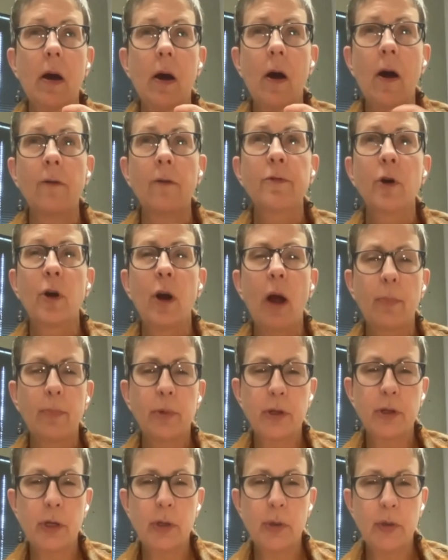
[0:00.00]
offer
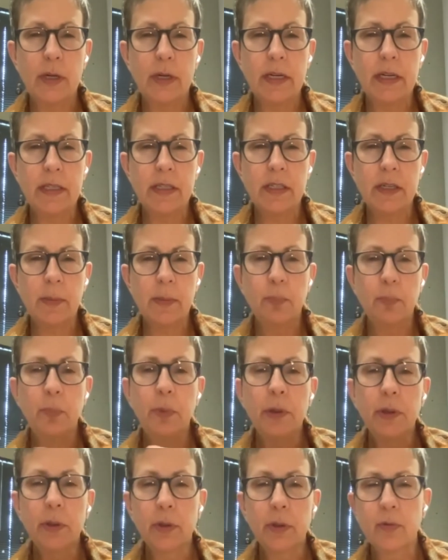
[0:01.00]
opportunities to
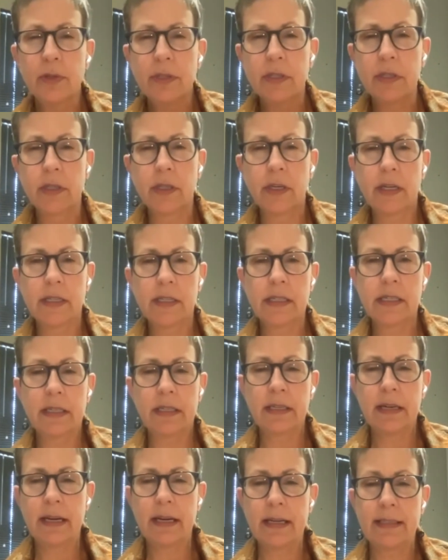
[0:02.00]
build resilience
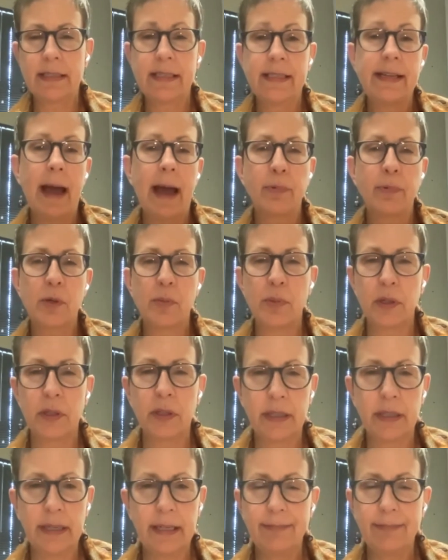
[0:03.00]
and
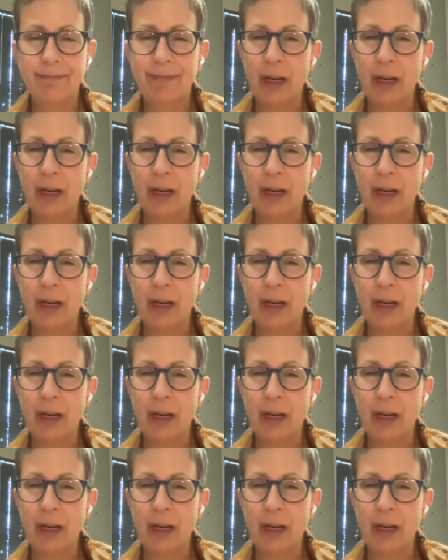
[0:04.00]
adaptability.